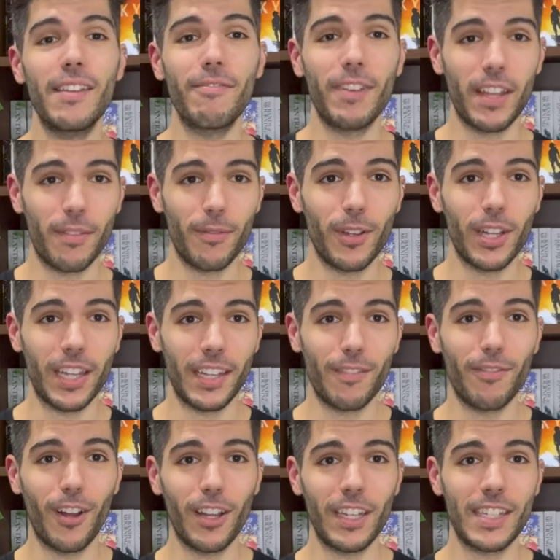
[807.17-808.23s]
the Faithful and the
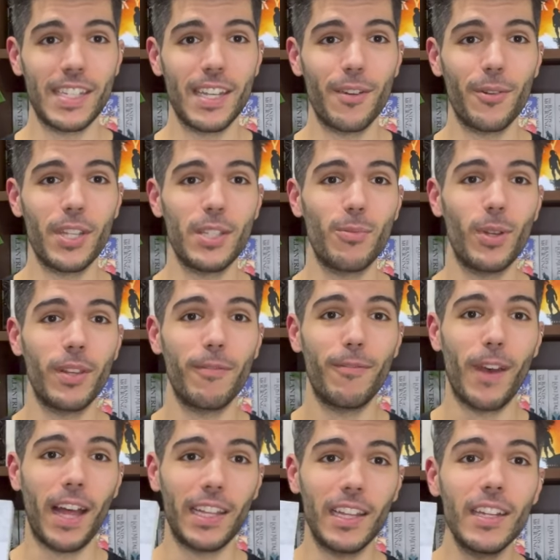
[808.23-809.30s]
Fallen series with
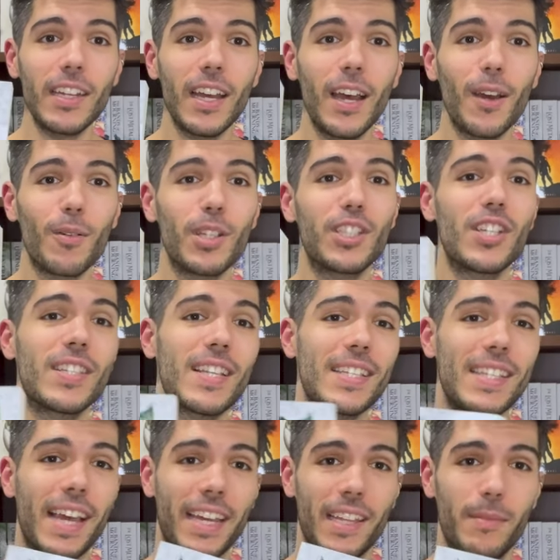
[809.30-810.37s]
Vala, which is the
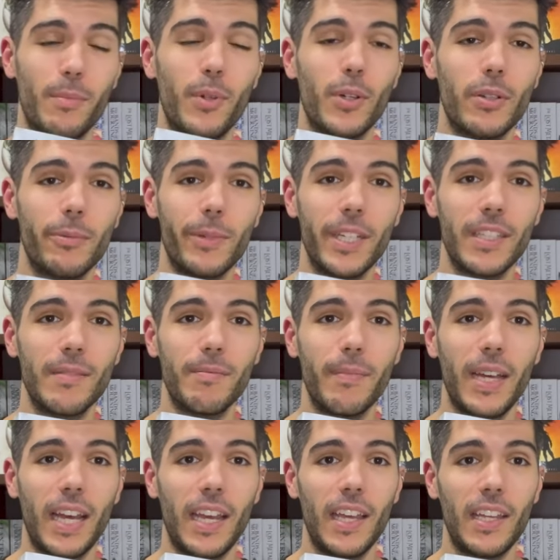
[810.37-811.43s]
second book written
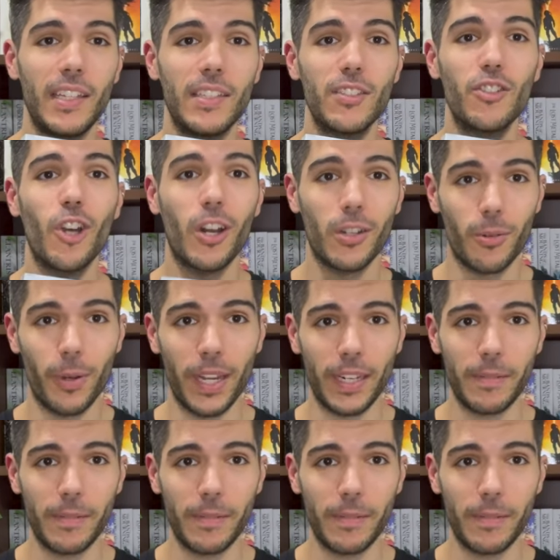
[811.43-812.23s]
by John Gwynne.